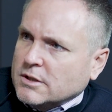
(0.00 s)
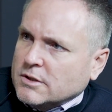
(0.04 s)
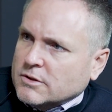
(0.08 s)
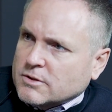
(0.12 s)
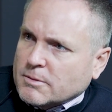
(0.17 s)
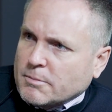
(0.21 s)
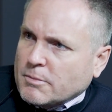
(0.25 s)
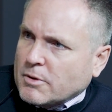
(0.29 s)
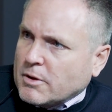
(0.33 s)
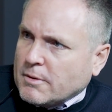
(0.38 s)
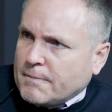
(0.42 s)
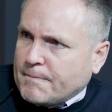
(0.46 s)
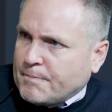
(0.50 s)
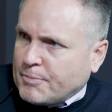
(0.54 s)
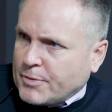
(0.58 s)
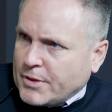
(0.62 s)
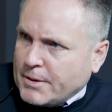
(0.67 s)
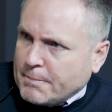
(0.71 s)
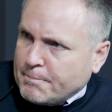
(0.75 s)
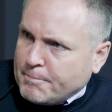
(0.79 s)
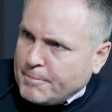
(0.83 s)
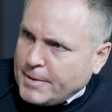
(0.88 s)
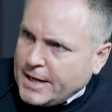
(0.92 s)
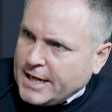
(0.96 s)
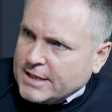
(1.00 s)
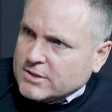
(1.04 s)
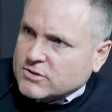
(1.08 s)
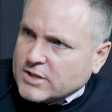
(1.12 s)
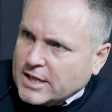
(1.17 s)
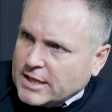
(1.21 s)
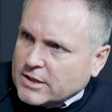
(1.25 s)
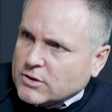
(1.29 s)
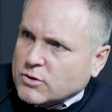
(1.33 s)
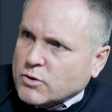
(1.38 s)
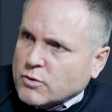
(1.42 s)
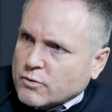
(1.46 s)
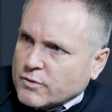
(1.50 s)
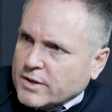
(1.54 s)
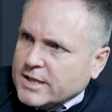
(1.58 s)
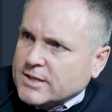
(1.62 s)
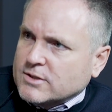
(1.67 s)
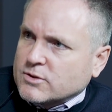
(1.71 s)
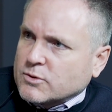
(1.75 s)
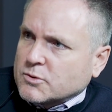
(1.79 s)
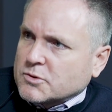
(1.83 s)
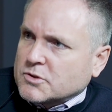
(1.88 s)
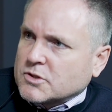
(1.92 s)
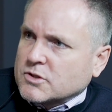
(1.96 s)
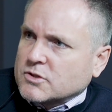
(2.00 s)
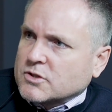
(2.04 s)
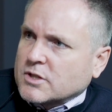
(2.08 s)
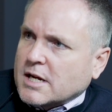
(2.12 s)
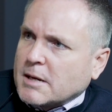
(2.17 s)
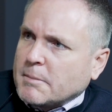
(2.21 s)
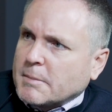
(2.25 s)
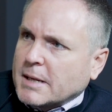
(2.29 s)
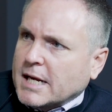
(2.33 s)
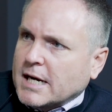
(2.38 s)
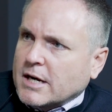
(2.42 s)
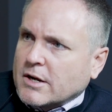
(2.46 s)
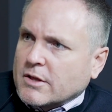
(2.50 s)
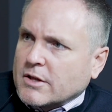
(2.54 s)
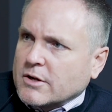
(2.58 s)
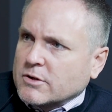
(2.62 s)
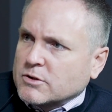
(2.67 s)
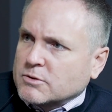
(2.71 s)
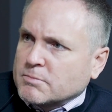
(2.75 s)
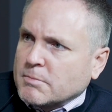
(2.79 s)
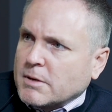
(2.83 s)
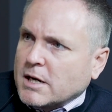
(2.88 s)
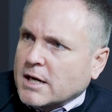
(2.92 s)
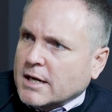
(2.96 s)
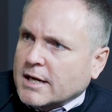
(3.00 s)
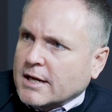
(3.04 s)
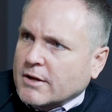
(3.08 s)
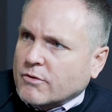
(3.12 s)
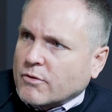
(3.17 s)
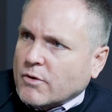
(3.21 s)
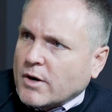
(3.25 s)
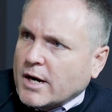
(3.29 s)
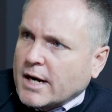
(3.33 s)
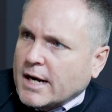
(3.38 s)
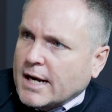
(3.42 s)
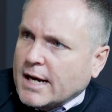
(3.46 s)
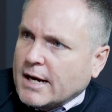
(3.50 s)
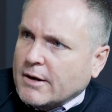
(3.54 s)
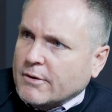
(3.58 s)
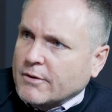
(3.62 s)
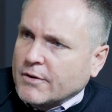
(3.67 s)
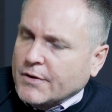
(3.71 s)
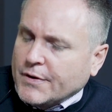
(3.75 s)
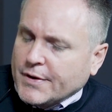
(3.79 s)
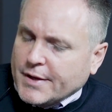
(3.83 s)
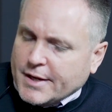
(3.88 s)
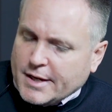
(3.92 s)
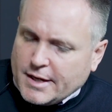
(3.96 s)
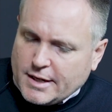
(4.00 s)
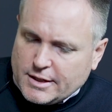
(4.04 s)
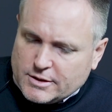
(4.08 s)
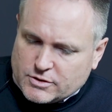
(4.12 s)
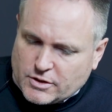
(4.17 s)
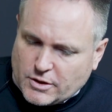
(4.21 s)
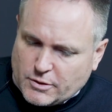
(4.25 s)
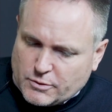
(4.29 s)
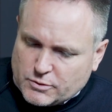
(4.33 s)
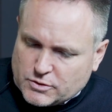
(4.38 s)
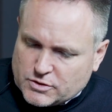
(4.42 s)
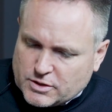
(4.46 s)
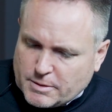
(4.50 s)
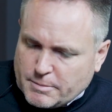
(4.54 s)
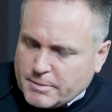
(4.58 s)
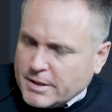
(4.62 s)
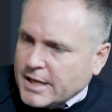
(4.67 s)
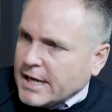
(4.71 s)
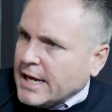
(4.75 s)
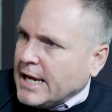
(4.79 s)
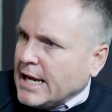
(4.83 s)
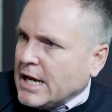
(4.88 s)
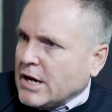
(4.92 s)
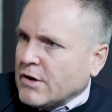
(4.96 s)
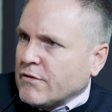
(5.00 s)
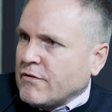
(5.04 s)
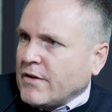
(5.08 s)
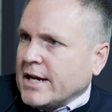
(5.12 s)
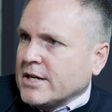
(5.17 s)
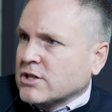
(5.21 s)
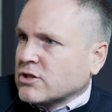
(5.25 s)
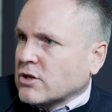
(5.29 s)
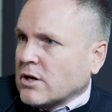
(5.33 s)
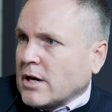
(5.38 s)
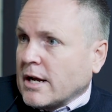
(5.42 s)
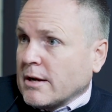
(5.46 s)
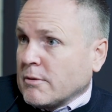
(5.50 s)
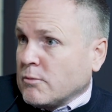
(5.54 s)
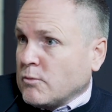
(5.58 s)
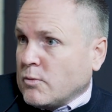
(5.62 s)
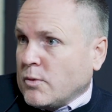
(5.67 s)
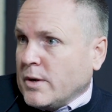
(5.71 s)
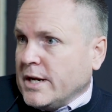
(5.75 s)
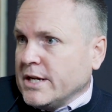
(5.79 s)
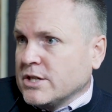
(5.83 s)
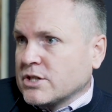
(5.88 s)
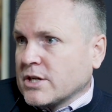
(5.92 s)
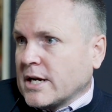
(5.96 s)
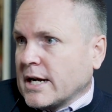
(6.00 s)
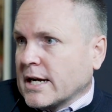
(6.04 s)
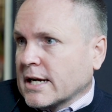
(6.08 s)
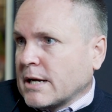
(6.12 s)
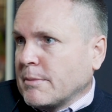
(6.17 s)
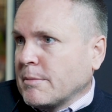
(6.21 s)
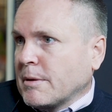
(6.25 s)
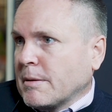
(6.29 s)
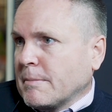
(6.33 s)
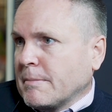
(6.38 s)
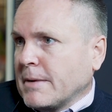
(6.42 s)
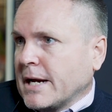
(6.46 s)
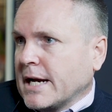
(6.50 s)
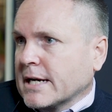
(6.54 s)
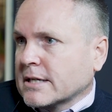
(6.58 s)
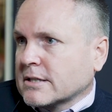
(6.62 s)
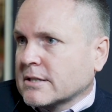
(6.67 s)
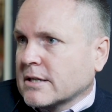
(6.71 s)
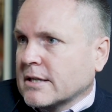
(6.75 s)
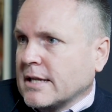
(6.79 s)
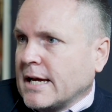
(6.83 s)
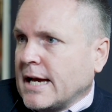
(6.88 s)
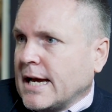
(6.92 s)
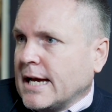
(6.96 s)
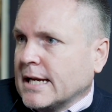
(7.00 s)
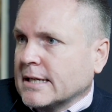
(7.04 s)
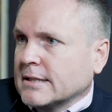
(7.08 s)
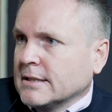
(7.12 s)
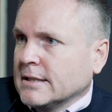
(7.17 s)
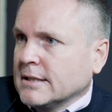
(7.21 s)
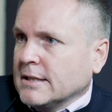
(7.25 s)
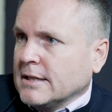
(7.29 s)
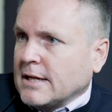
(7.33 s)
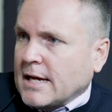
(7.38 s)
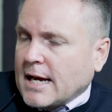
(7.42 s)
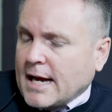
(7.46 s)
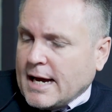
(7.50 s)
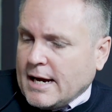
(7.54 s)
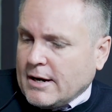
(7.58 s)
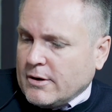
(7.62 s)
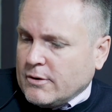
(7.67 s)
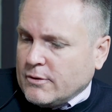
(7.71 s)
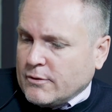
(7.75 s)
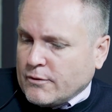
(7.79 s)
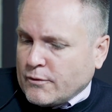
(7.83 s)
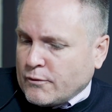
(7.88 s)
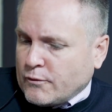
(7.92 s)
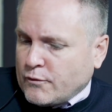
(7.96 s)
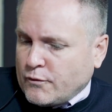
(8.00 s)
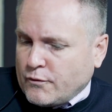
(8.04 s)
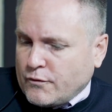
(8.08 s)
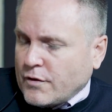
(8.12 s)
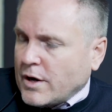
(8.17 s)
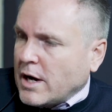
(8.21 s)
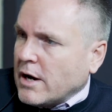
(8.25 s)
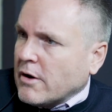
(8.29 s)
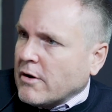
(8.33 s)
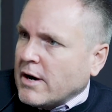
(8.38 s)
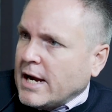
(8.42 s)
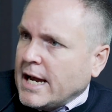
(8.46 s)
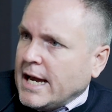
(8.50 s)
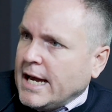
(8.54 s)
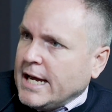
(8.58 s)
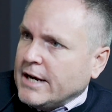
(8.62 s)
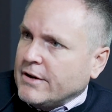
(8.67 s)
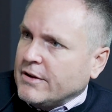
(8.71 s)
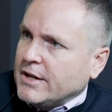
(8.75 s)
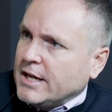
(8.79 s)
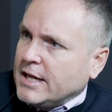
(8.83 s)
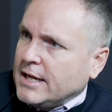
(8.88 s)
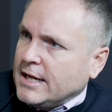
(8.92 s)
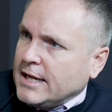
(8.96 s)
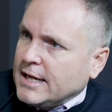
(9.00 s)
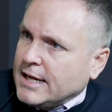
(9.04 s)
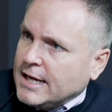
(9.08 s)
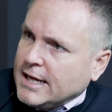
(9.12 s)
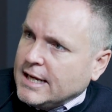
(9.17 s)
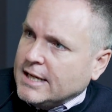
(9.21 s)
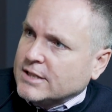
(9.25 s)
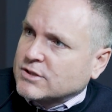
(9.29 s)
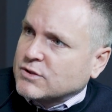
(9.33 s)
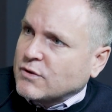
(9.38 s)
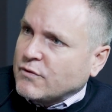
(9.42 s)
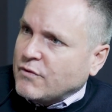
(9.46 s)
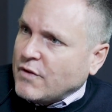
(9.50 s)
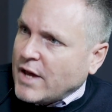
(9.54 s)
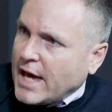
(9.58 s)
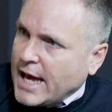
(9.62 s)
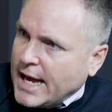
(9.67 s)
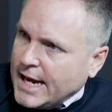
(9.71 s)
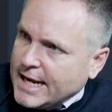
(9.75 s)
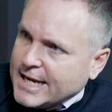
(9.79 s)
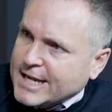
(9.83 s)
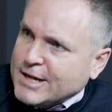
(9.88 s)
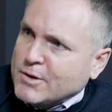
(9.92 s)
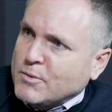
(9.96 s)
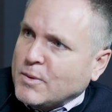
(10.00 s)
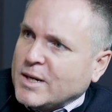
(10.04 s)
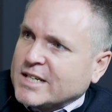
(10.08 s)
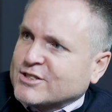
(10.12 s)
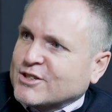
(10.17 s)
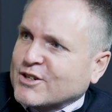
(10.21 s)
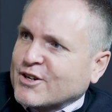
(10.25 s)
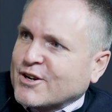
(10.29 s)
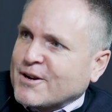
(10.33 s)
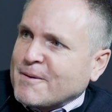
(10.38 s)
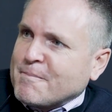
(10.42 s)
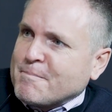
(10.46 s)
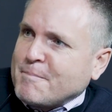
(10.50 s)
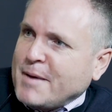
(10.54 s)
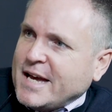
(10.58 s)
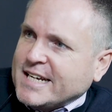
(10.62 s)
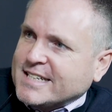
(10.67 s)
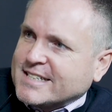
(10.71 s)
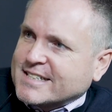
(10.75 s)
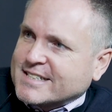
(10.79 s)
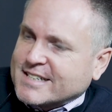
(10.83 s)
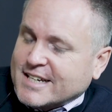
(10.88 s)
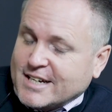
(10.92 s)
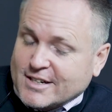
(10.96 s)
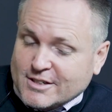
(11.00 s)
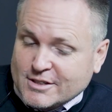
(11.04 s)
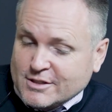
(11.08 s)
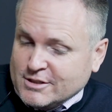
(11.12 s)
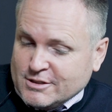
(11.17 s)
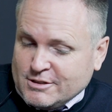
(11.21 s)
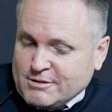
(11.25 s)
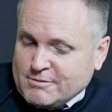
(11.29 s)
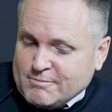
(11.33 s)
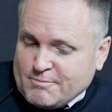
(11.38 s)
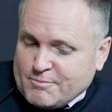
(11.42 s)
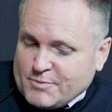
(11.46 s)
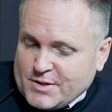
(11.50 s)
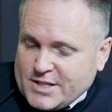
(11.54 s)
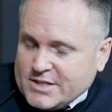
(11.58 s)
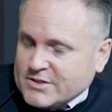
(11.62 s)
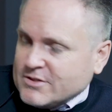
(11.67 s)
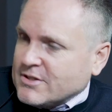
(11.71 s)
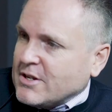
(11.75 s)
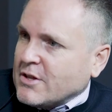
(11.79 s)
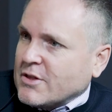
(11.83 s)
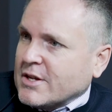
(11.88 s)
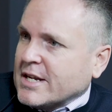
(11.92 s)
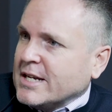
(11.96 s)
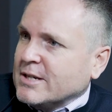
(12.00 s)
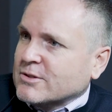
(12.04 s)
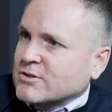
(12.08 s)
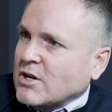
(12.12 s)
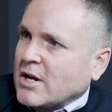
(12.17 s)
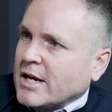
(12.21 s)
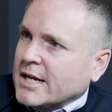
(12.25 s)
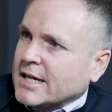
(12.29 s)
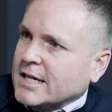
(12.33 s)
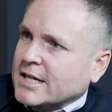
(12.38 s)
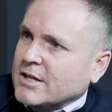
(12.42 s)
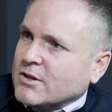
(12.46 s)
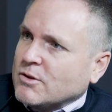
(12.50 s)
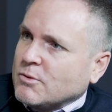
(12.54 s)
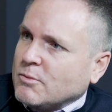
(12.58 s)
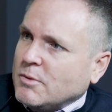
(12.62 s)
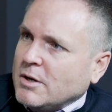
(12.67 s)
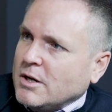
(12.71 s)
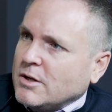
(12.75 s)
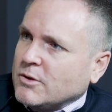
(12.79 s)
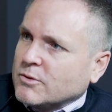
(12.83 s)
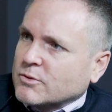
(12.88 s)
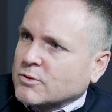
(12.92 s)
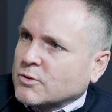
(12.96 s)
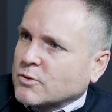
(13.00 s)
Some of the best technical resources are coming out of those markets right now. And so some of the innovation, like WeChat, coming back to that, how far ahead it is of any Western competitor. There's nothing else like it in the world.